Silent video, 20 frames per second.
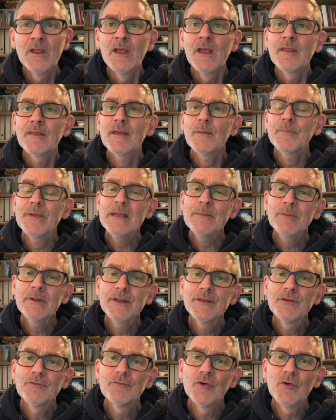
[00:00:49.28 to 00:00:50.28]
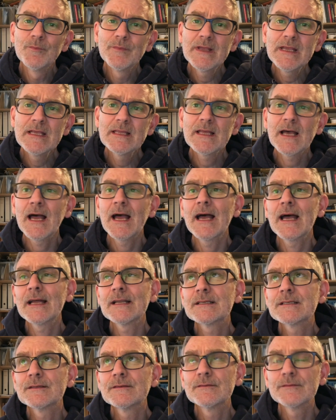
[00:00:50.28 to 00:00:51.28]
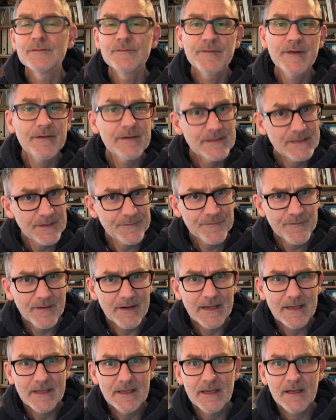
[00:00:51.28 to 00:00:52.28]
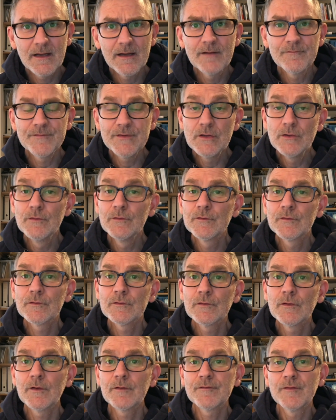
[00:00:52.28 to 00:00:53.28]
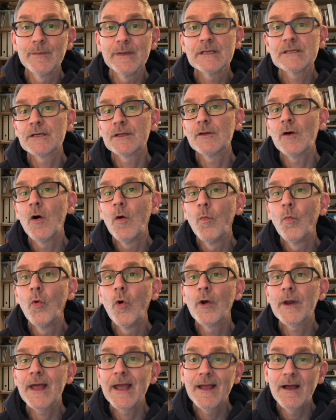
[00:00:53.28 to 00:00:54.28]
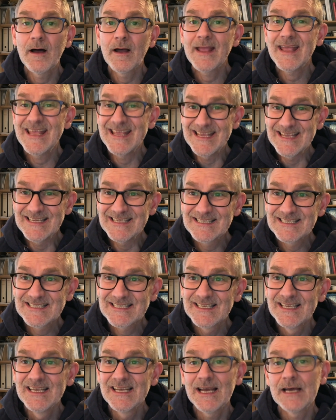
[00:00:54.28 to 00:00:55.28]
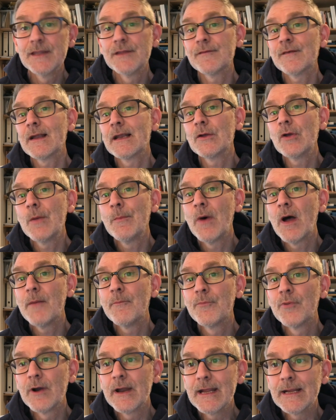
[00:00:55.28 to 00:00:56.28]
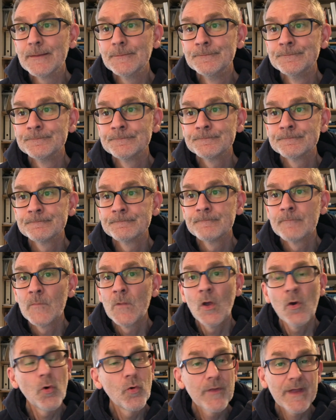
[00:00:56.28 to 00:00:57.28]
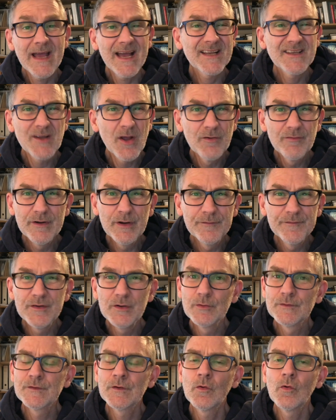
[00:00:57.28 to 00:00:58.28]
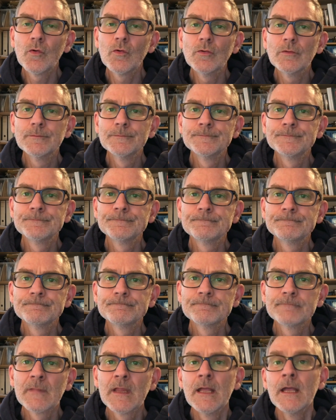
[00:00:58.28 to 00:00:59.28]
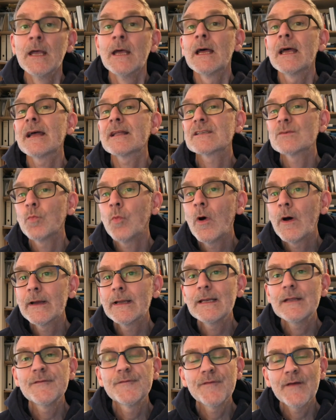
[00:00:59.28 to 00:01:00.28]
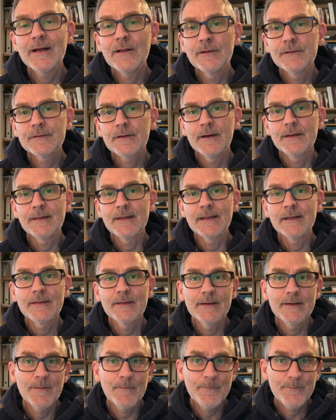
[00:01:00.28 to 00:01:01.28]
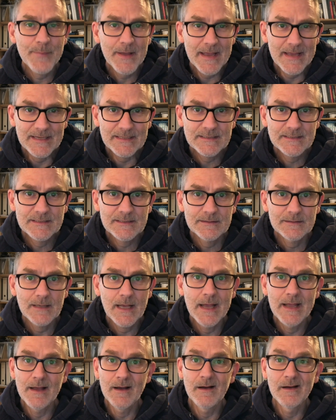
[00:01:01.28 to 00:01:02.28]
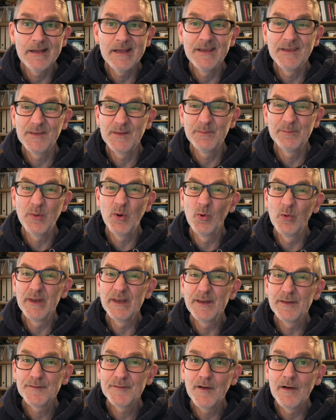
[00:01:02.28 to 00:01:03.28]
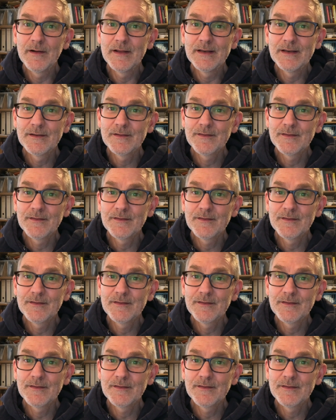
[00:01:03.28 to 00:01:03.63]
that people in the room either had very differing views from each other on what AI is and the value it might bring, or they had no real view at all. It's widely felt, I think, that at best AI is a poorly defined